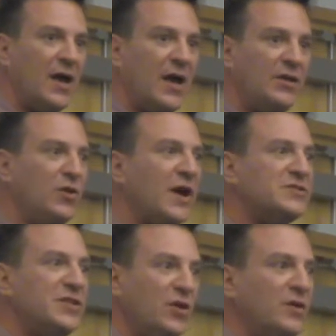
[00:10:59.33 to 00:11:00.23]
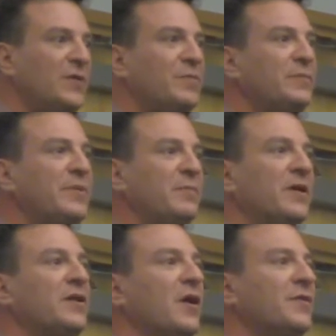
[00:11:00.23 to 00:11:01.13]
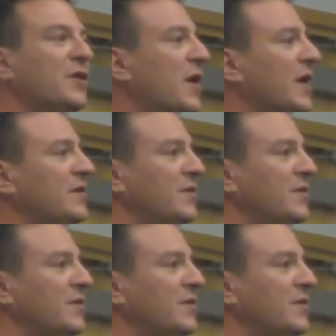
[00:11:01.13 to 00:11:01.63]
and you guys are the only people I know that know how to do